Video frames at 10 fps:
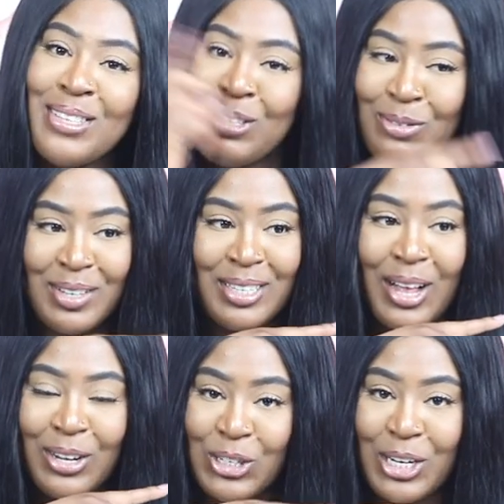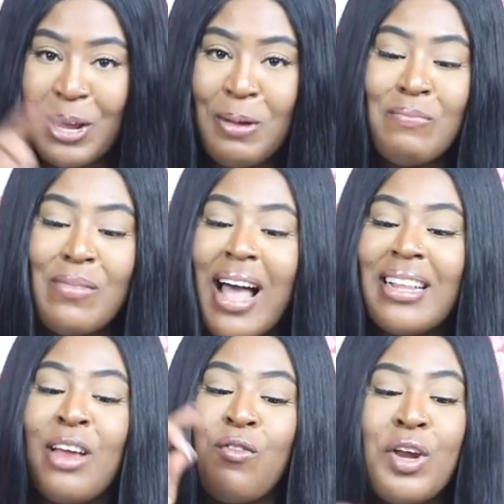to Versace
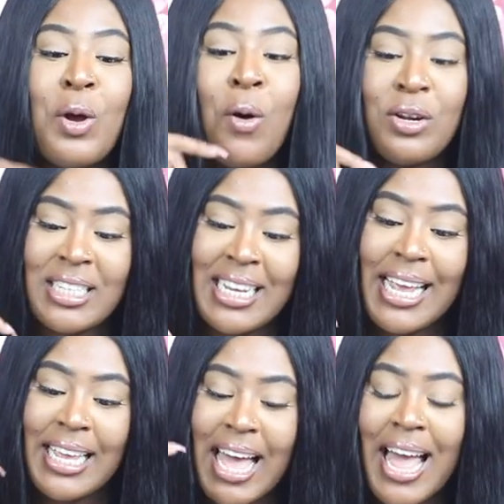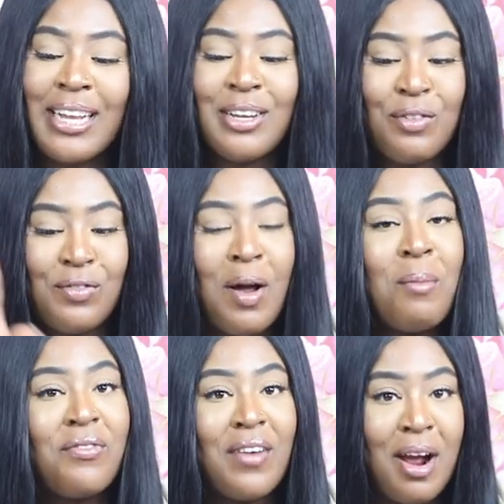and I reordered it again
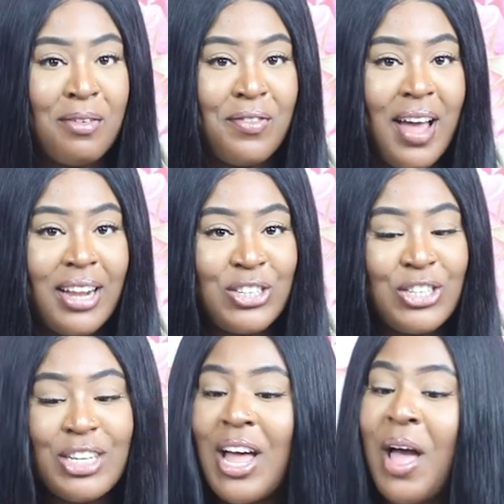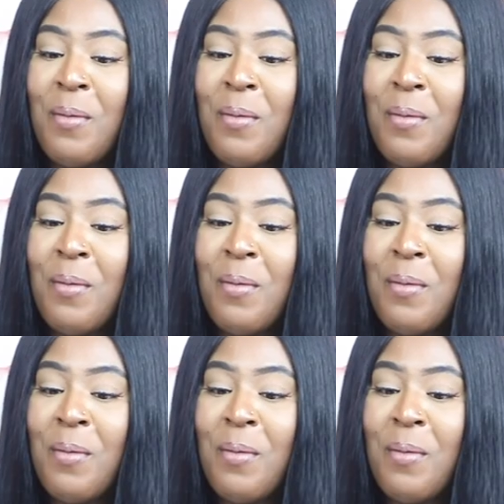from Farfetch